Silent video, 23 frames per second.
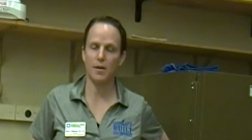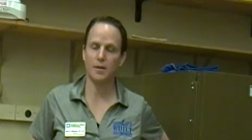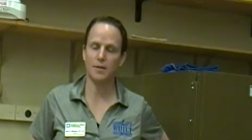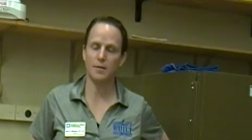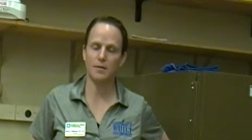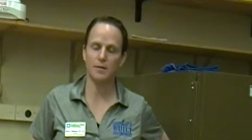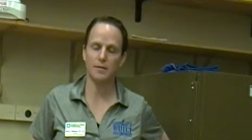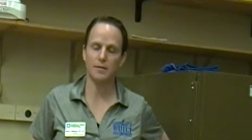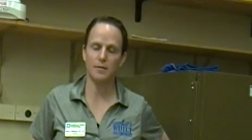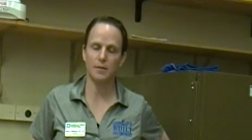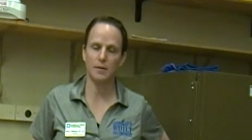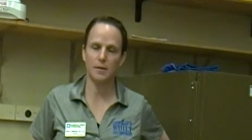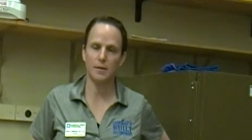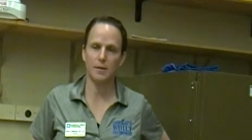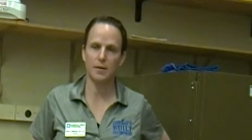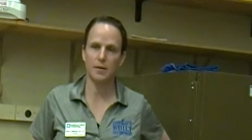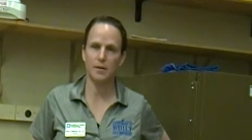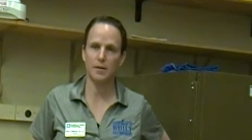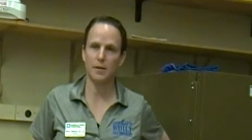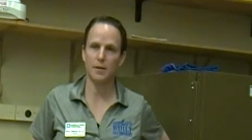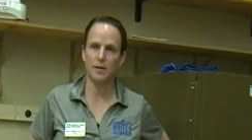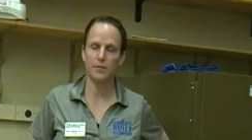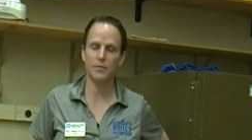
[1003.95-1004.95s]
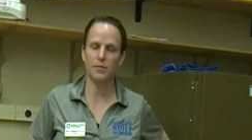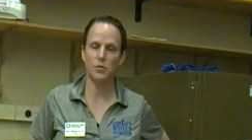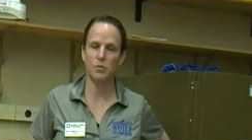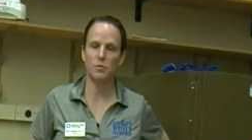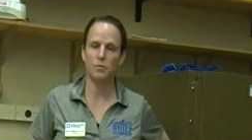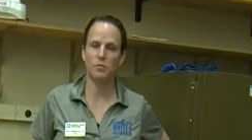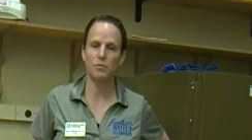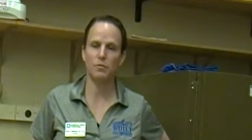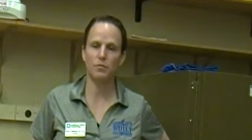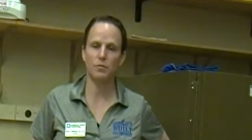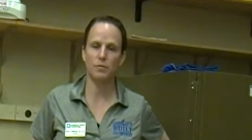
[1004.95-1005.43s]
It's if
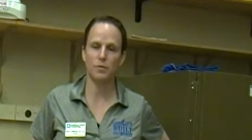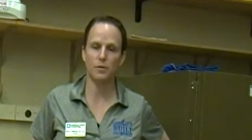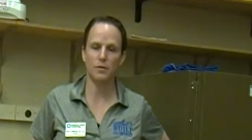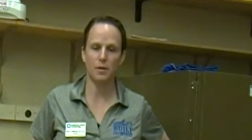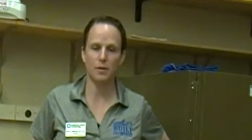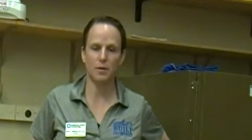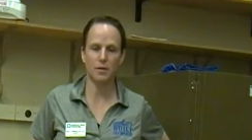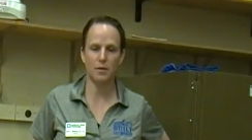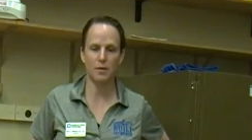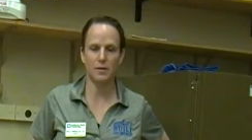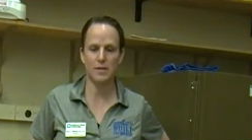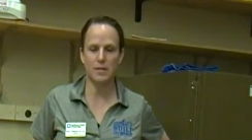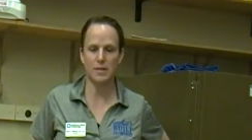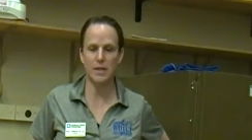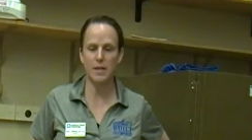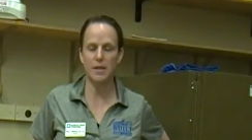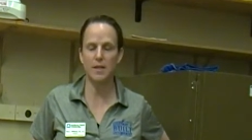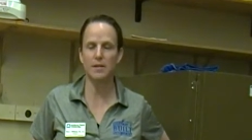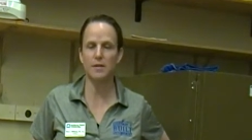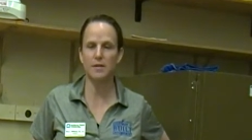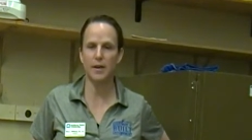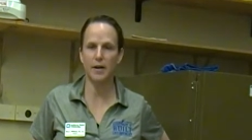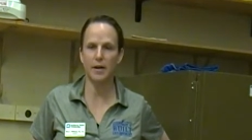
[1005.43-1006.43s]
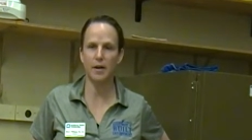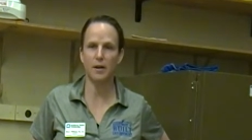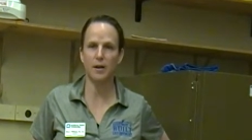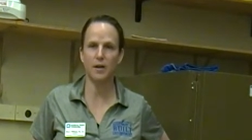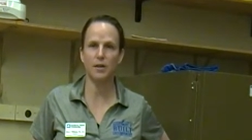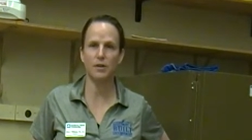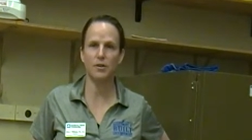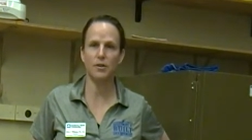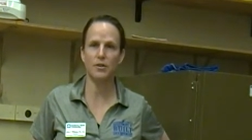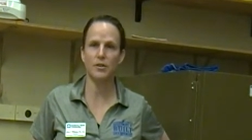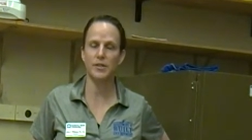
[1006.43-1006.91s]
you are sitting
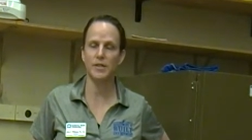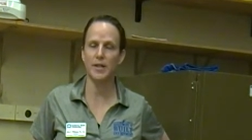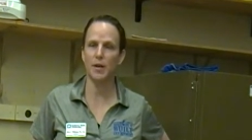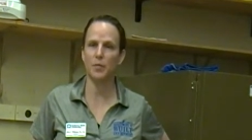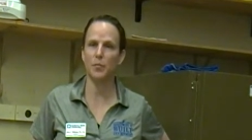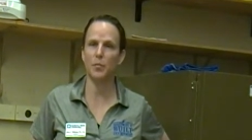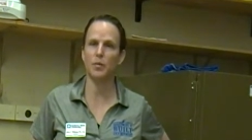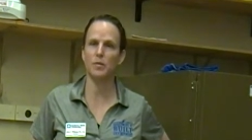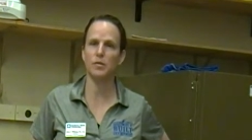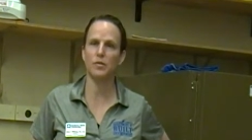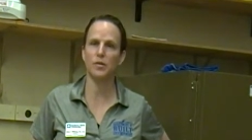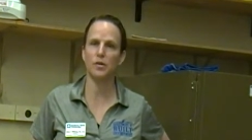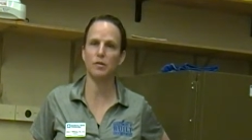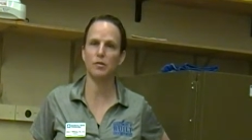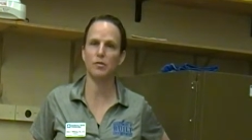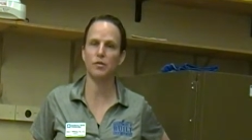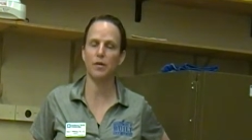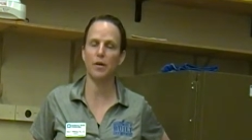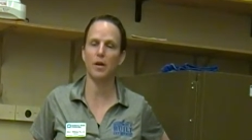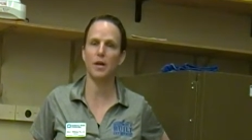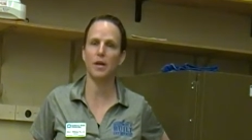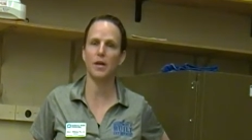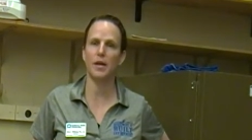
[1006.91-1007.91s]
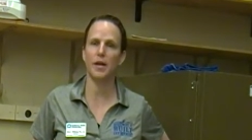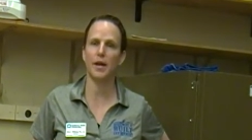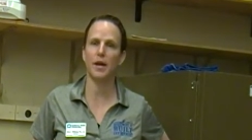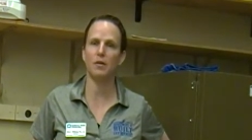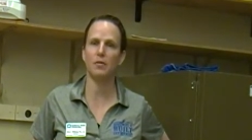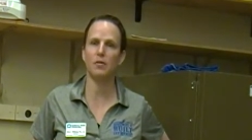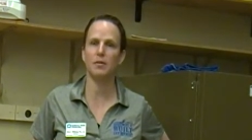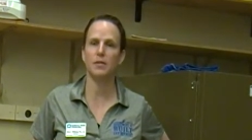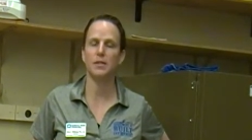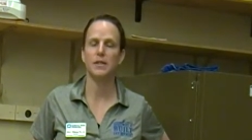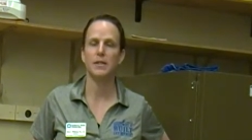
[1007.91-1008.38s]
there and your samples are drying
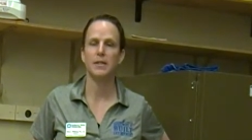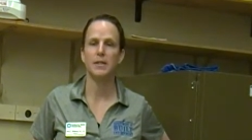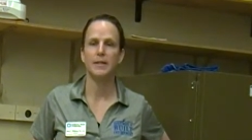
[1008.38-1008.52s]
out,